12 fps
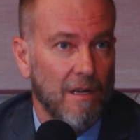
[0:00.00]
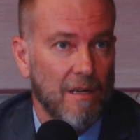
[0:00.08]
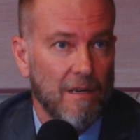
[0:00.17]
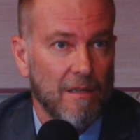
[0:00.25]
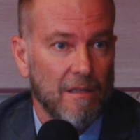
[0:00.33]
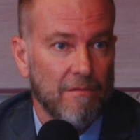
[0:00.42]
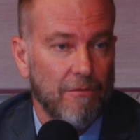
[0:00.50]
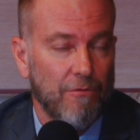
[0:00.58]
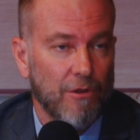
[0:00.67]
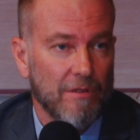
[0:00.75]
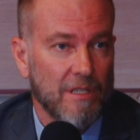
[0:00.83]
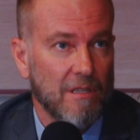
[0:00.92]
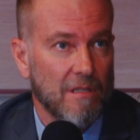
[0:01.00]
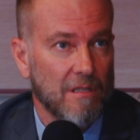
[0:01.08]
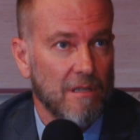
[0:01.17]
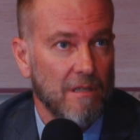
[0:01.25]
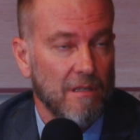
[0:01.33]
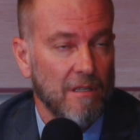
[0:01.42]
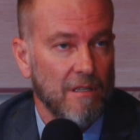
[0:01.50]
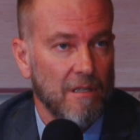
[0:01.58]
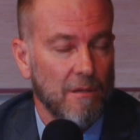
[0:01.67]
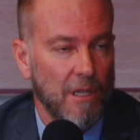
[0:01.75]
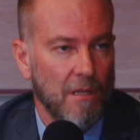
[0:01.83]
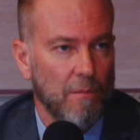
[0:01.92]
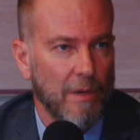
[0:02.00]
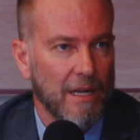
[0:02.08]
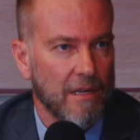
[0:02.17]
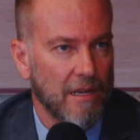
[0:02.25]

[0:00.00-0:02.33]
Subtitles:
For instance, in my